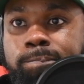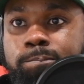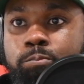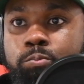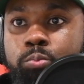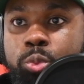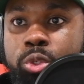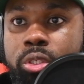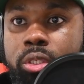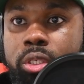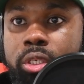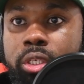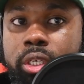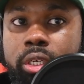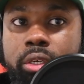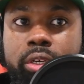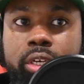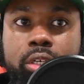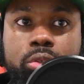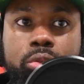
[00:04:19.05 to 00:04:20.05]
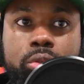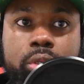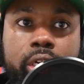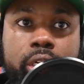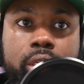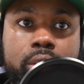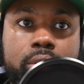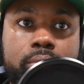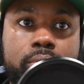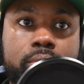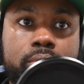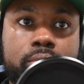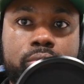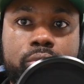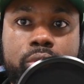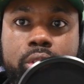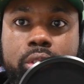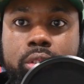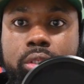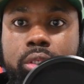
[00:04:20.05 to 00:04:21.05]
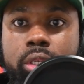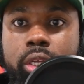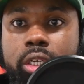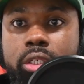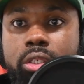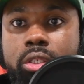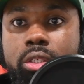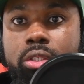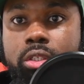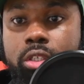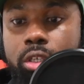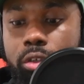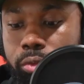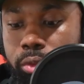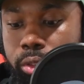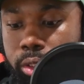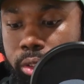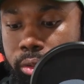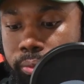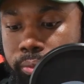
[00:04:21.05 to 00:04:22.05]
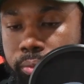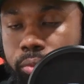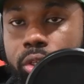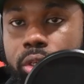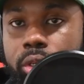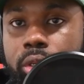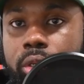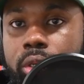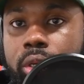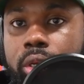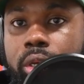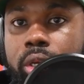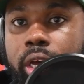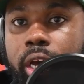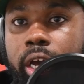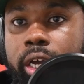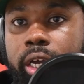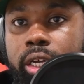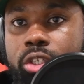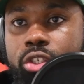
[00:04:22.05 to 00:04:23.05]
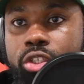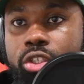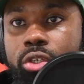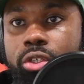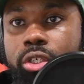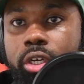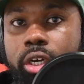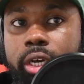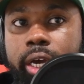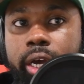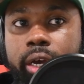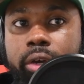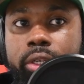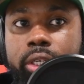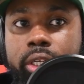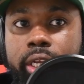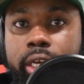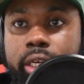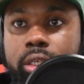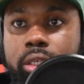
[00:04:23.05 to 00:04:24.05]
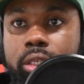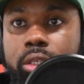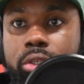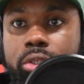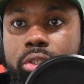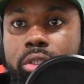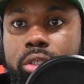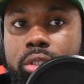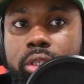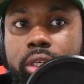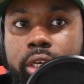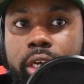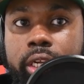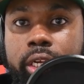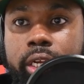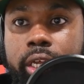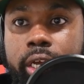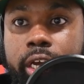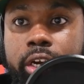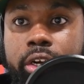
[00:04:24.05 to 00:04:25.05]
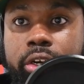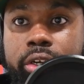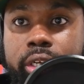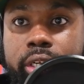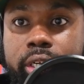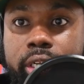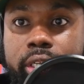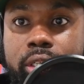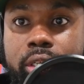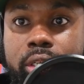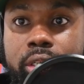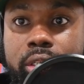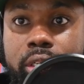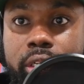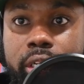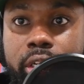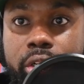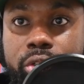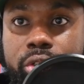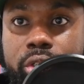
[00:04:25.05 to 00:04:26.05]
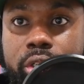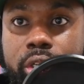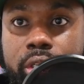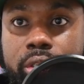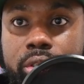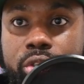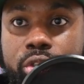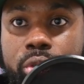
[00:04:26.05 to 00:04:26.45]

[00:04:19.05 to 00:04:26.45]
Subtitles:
Good thing I don't have no like nasty stuff with it. I got to show y'all how Atlanta looks in the area that the interstate.